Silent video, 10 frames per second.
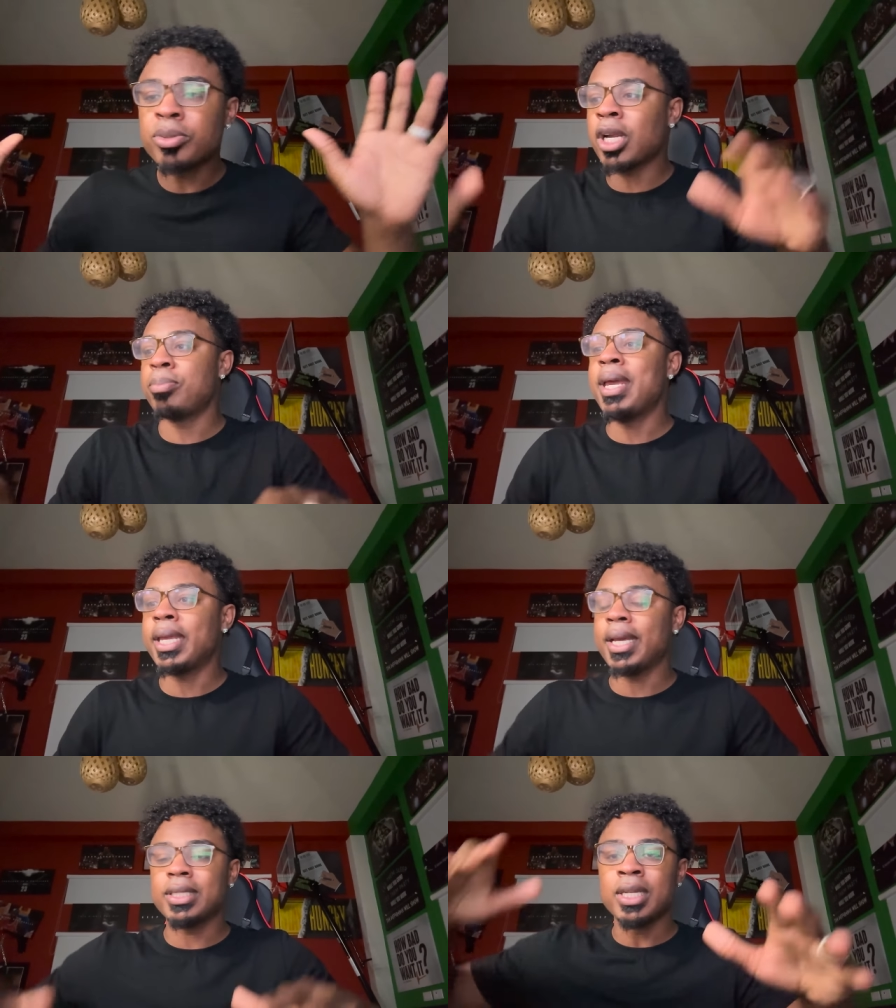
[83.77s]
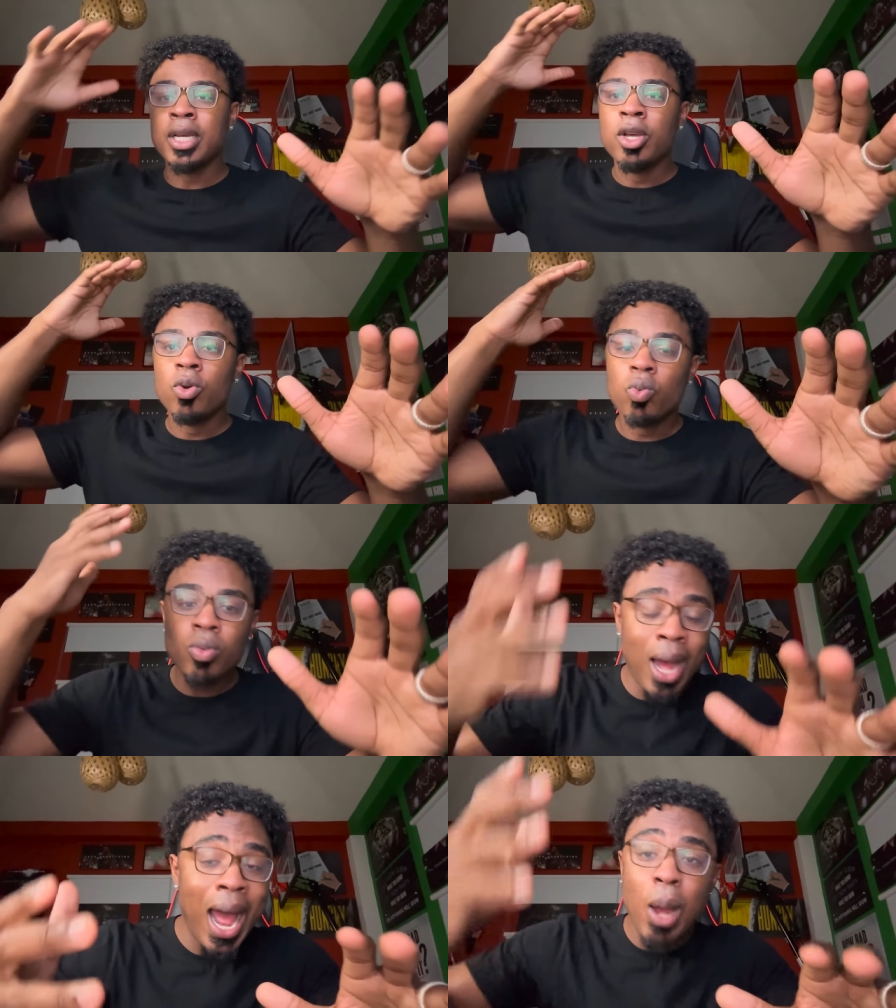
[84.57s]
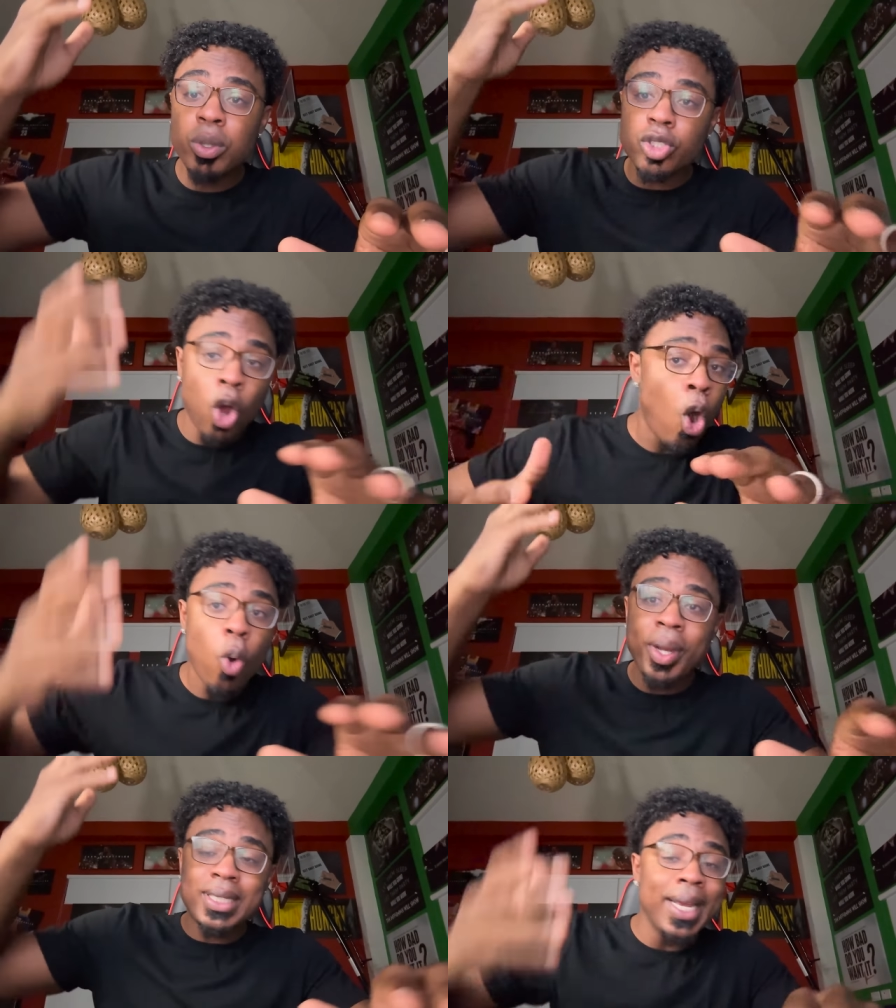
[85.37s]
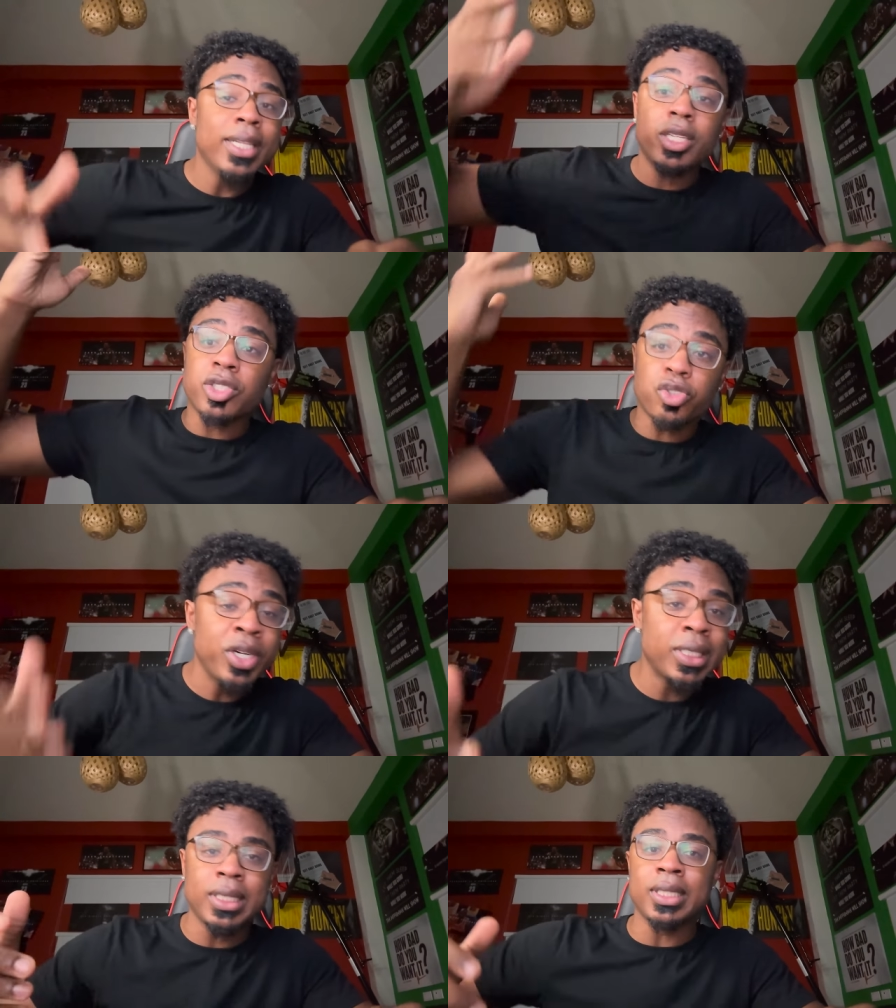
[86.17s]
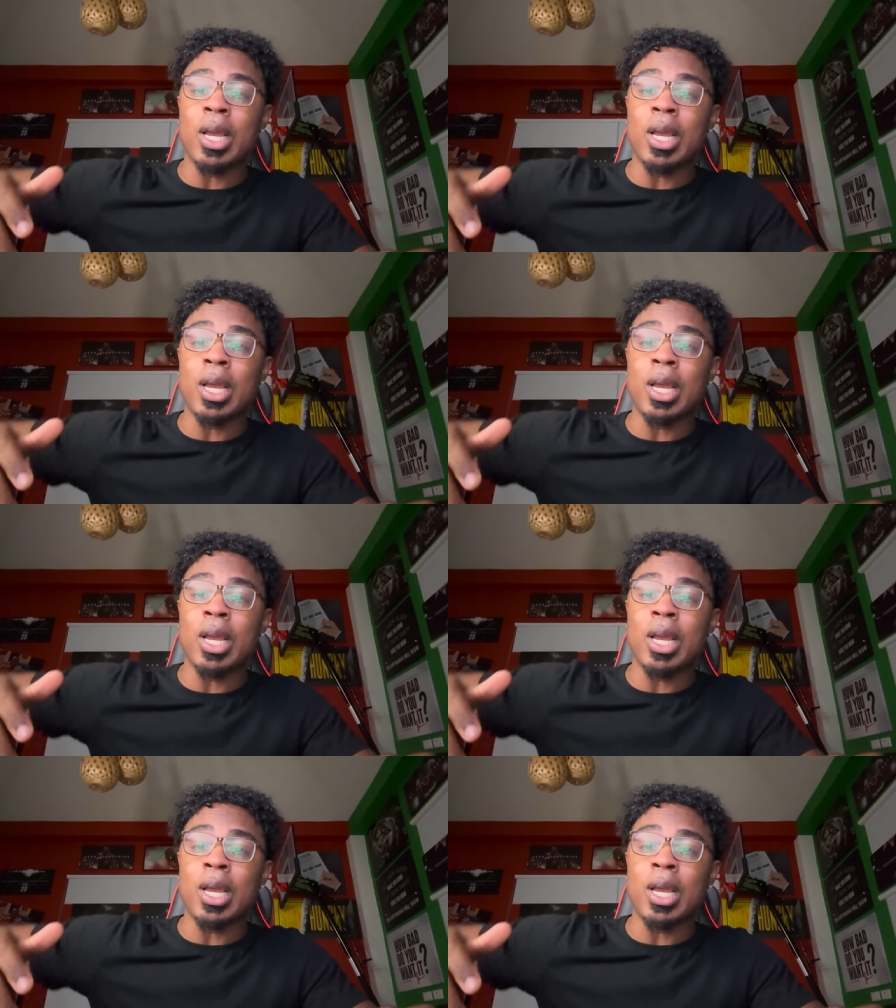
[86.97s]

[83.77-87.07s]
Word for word: I'm trying to make is, I was always in the trenches.